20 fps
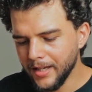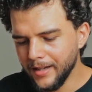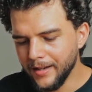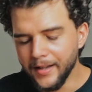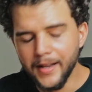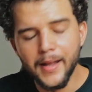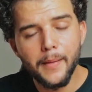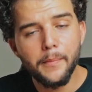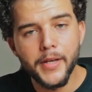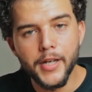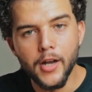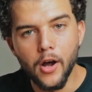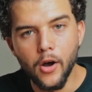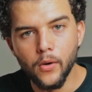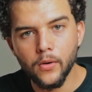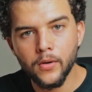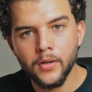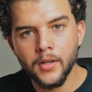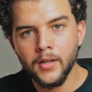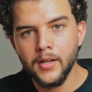let me
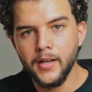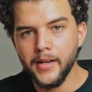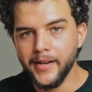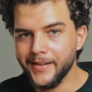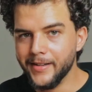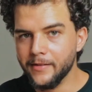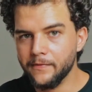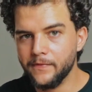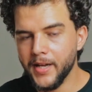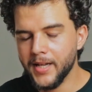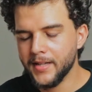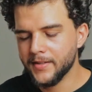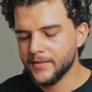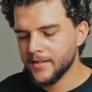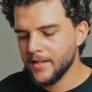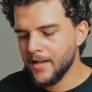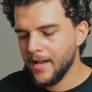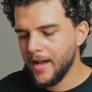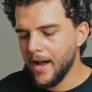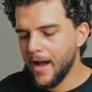know in
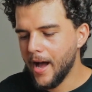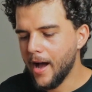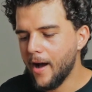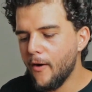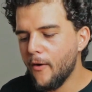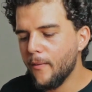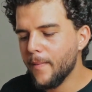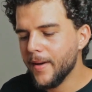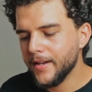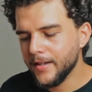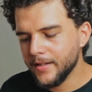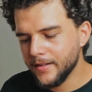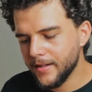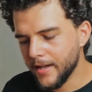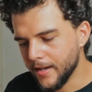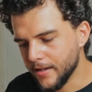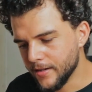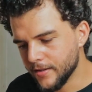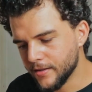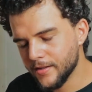advance how many
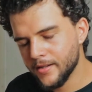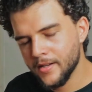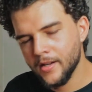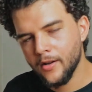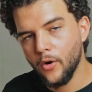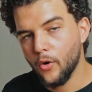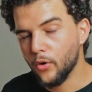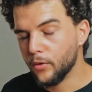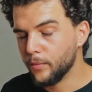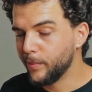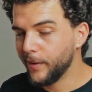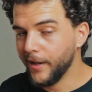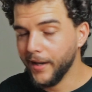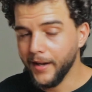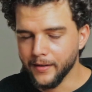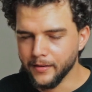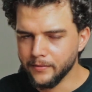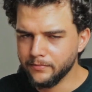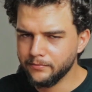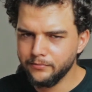days, or
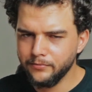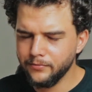plan.